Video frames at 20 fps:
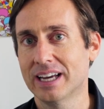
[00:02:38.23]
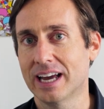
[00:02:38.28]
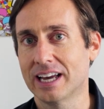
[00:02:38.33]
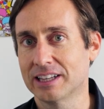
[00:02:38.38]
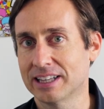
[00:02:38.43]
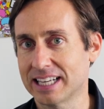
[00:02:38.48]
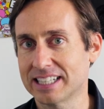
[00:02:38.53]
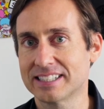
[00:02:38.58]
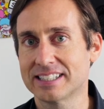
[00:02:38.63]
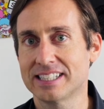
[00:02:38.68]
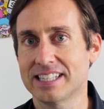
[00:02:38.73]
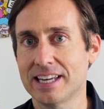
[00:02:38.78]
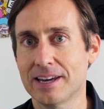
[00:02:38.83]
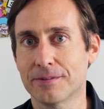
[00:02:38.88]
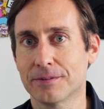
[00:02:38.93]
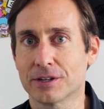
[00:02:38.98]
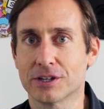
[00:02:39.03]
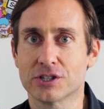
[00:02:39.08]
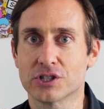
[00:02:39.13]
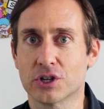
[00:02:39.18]
And let's see
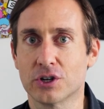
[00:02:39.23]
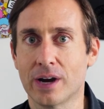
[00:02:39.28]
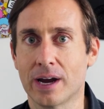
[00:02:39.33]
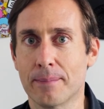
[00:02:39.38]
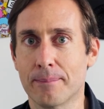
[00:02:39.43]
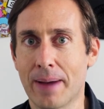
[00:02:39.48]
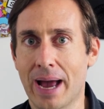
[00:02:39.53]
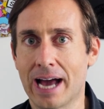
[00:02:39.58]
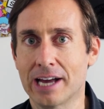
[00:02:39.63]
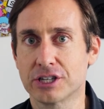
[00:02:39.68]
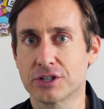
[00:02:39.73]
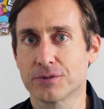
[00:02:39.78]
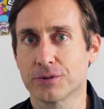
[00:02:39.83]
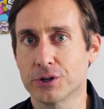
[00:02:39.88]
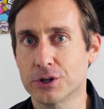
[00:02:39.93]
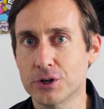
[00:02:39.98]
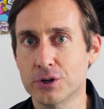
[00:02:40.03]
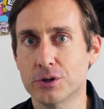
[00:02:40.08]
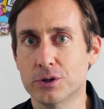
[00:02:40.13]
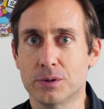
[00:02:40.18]
if there's a great match
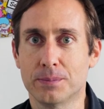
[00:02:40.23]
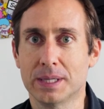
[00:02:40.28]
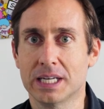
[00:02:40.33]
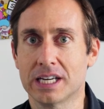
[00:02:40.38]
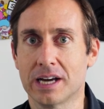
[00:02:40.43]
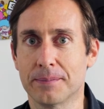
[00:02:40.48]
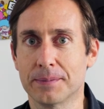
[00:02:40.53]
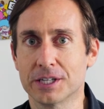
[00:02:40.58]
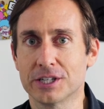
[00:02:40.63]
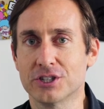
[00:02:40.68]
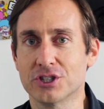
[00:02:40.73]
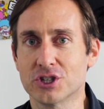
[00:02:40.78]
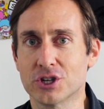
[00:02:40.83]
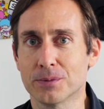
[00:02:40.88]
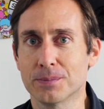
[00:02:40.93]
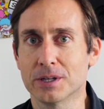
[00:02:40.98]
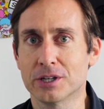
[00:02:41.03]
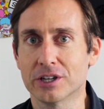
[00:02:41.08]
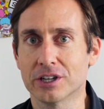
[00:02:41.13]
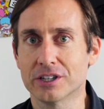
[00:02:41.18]
for you to become a
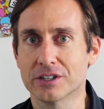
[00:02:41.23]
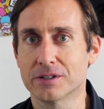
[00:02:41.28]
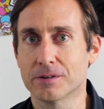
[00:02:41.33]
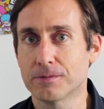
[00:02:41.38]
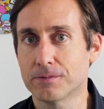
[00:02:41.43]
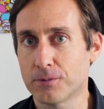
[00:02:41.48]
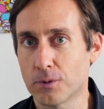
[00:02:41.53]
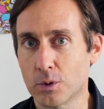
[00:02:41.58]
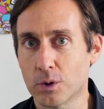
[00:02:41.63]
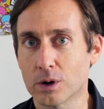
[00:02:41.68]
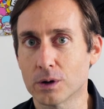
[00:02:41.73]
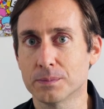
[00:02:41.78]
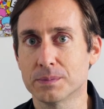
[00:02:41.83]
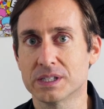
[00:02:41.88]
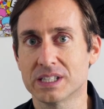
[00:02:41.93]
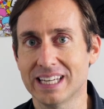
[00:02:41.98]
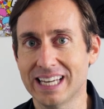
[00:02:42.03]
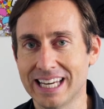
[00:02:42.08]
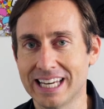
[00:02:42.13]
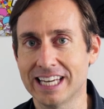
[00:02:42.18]
contributor to
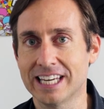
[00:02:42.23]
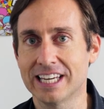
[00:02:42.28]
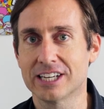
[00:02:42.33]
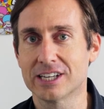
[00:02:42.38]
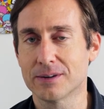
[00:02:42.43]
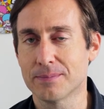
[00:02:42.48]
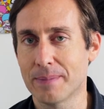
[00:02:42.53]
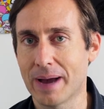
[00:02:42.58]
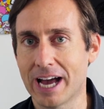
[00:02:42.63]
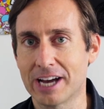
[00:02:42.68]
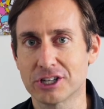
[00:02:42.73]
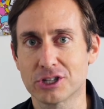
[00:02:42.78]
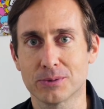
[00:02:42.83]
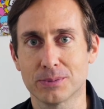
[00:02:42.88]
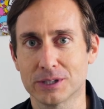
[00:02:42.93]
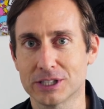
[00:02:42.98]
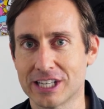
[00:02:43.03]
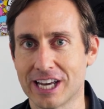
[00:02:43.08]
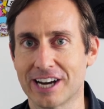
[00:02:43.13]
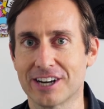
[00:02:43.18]
Forbes, Inc.,
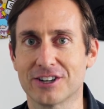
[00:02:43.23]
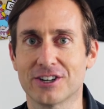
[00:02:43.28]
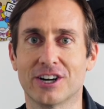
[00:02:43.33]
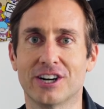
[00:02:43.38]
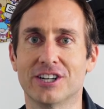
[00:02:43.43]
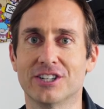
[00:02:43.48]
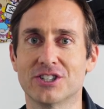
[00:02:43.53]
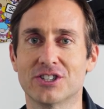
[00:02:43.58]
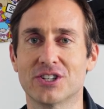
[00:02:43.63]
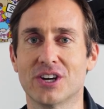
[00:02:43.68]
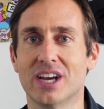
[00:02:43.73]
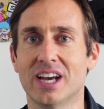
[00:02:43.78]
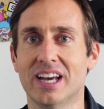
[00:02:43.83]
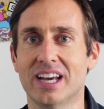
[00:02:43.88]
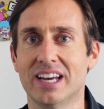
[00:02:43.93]
Mashable, TechCrunch,